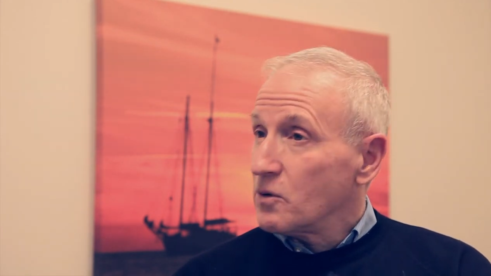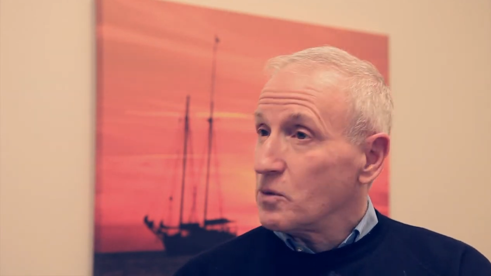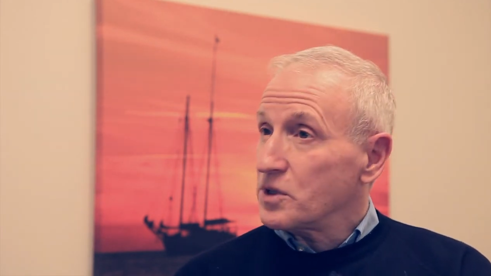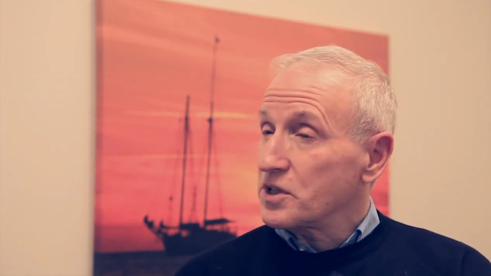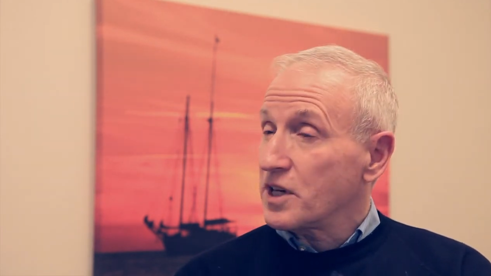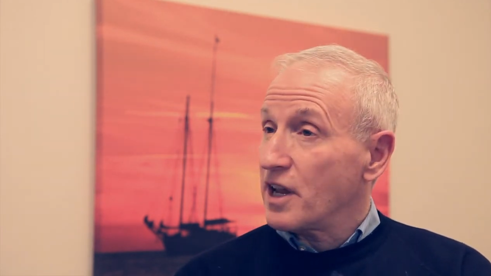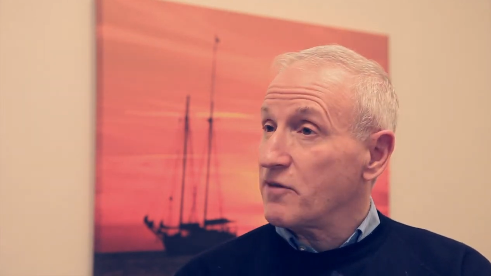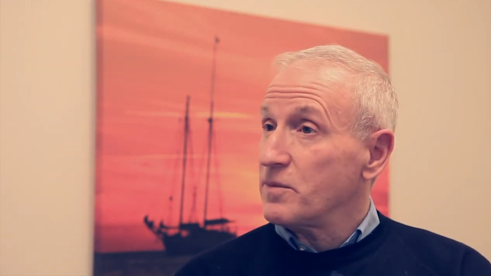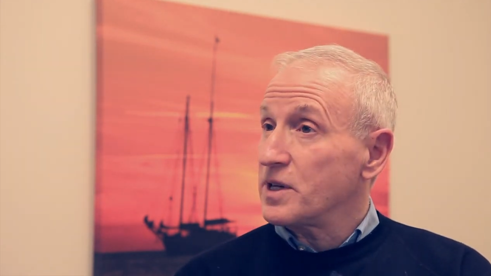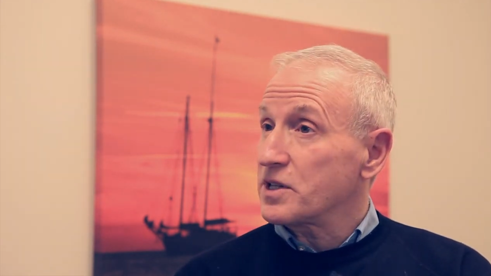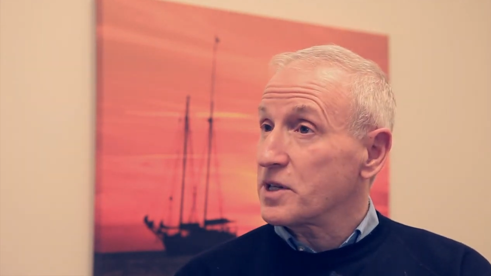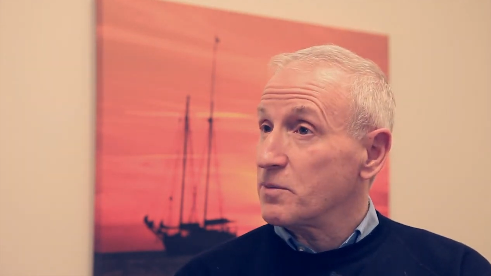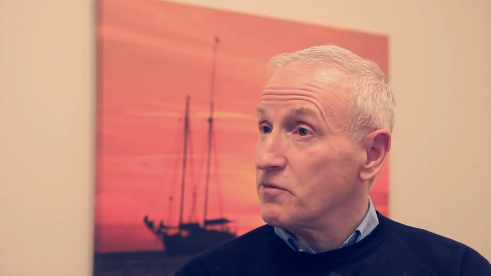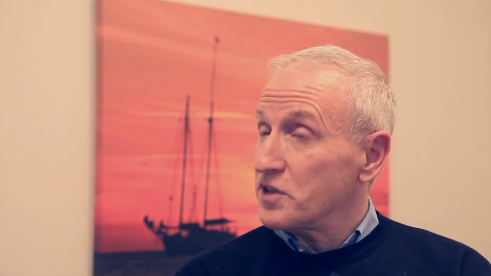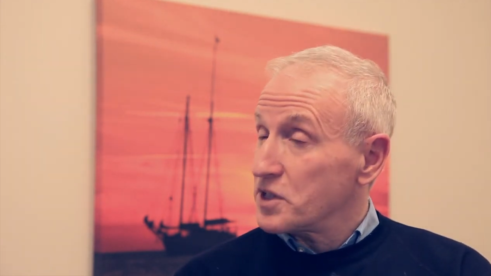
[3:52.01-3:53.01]
which gave me
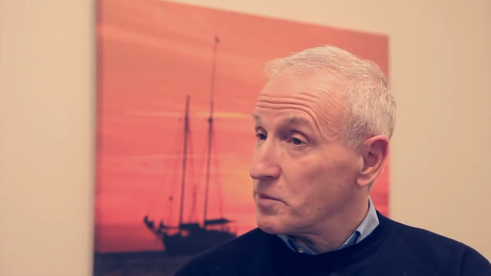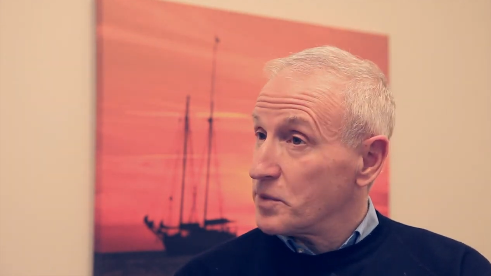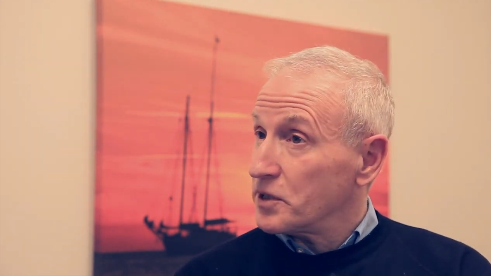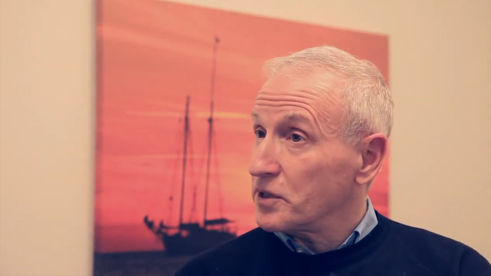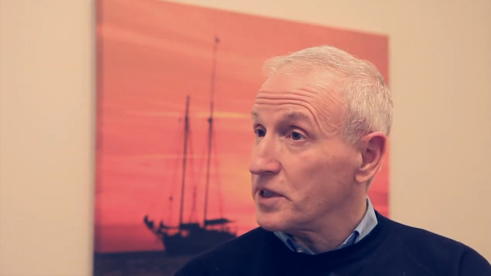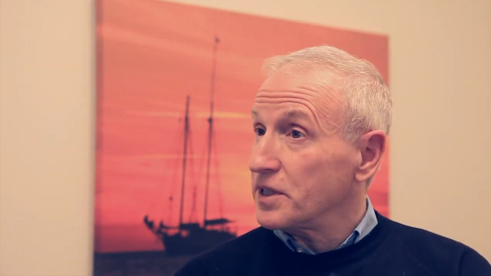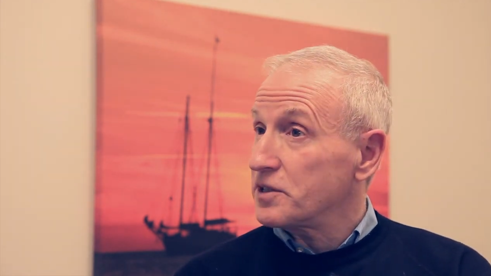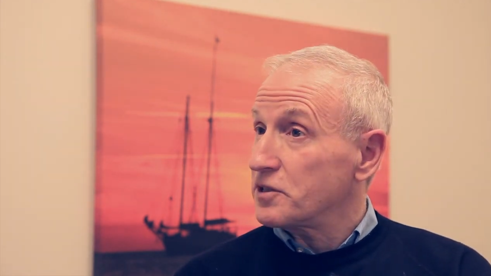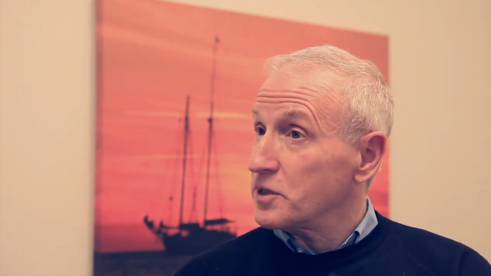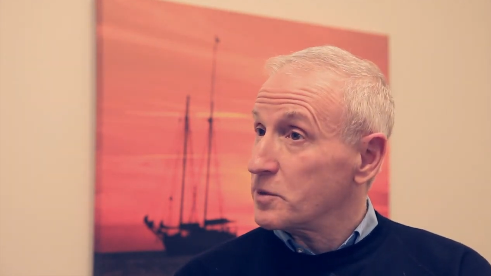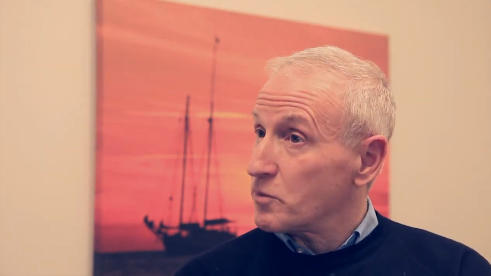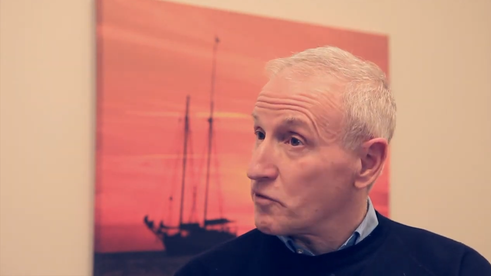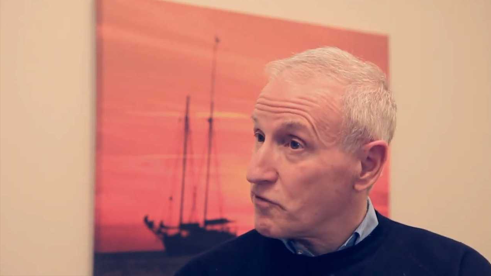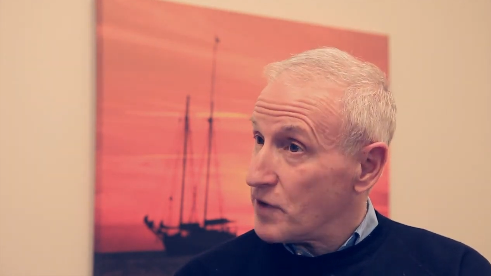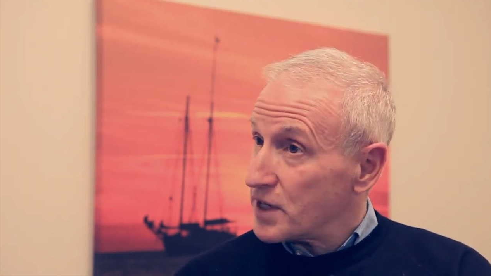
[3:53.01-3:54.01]
some visibility to the
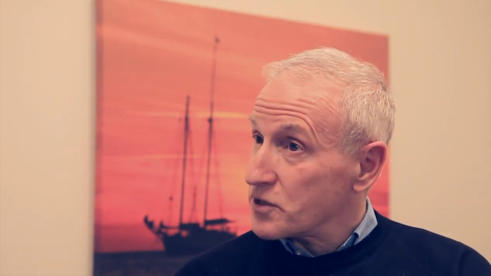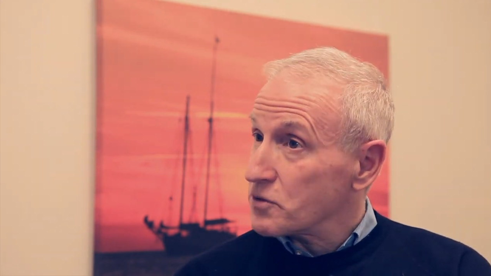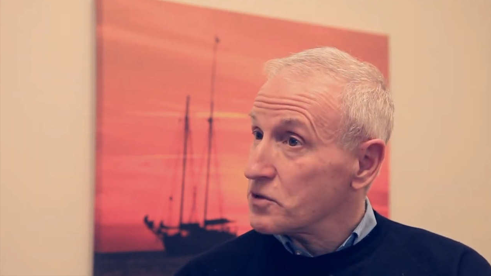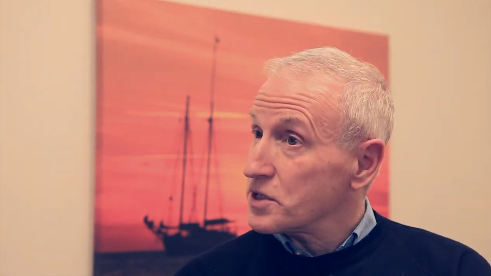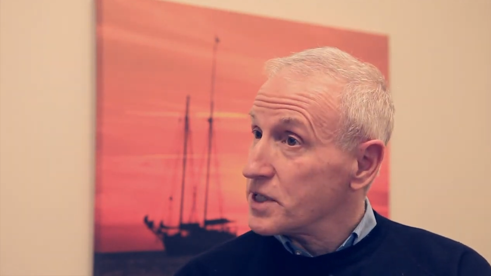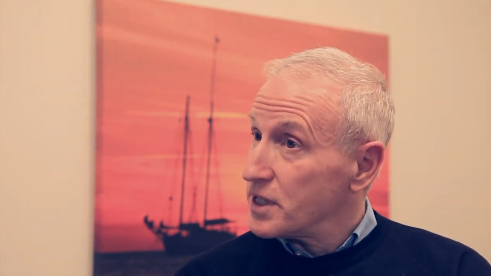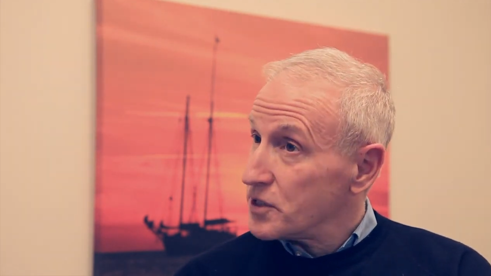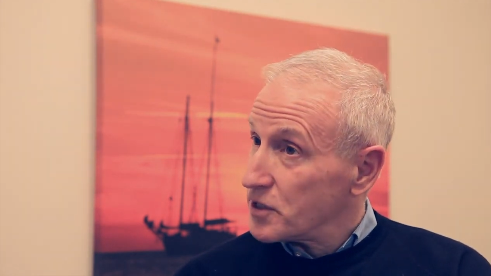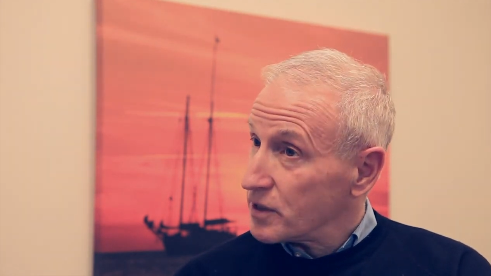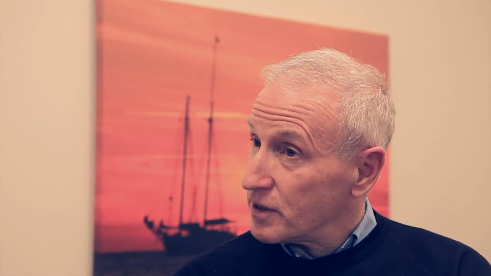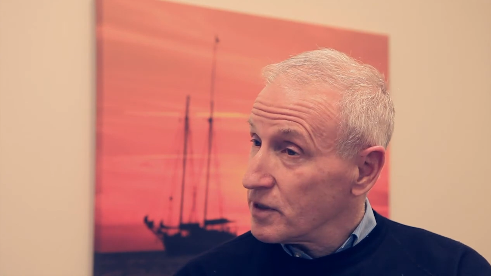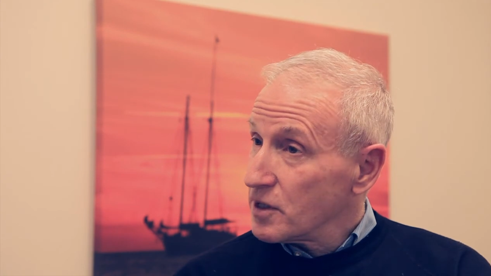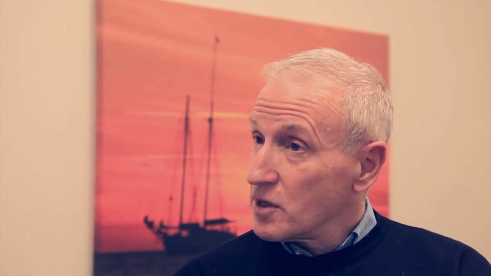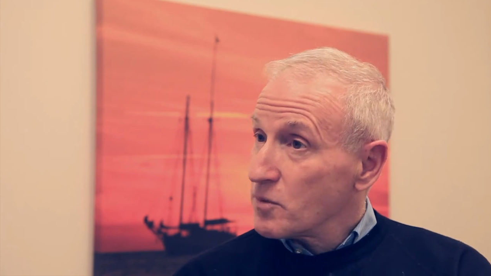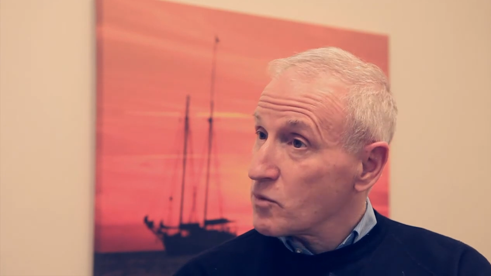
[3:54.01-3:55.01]
professors teaching
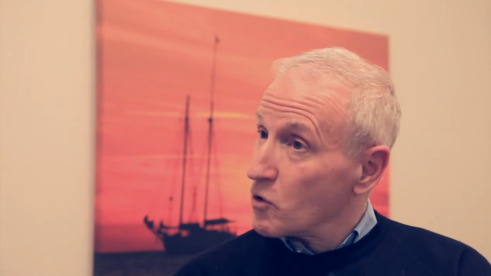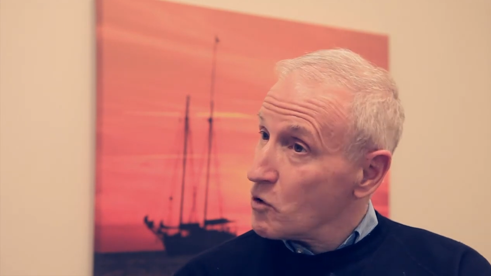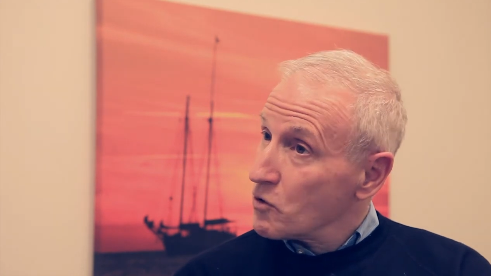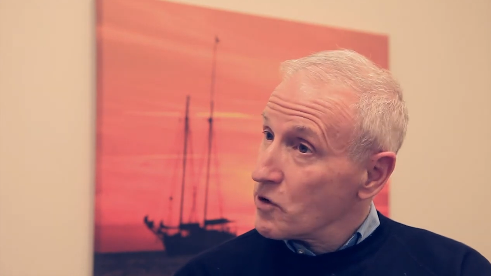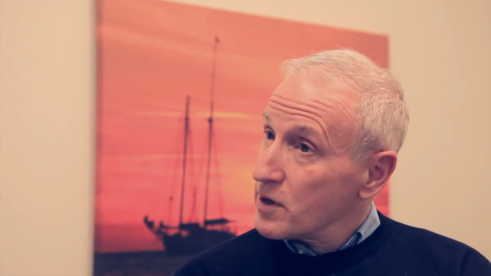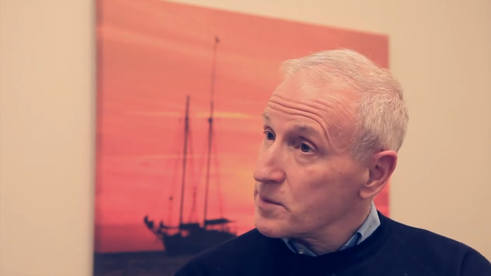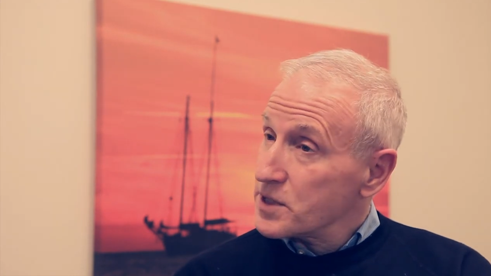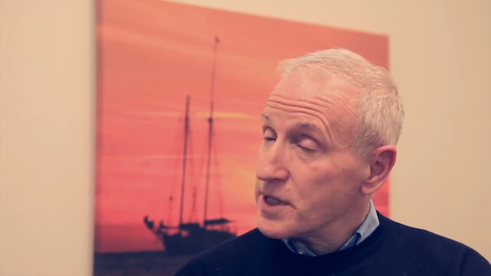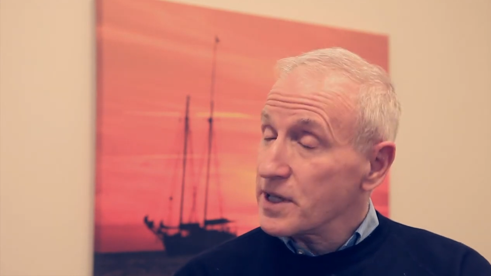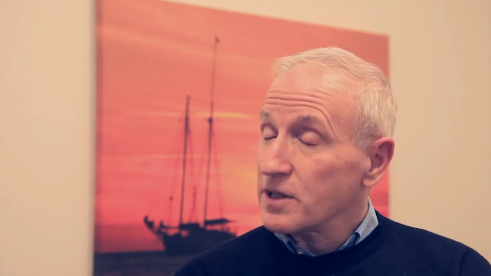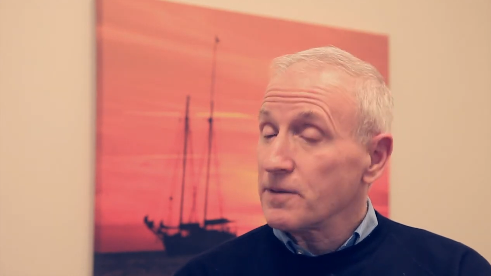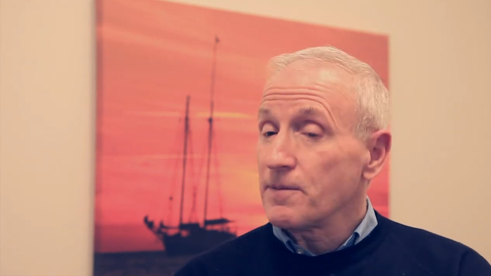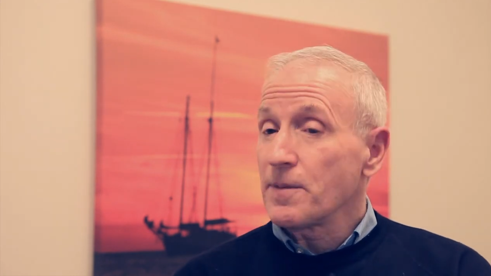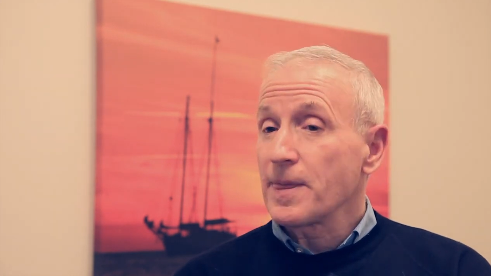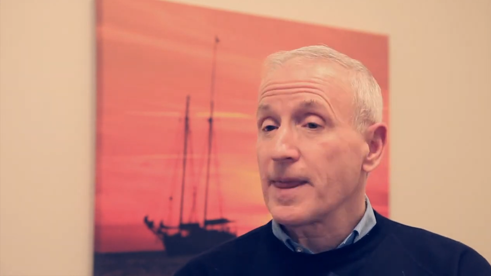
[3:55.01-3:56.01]
programs there.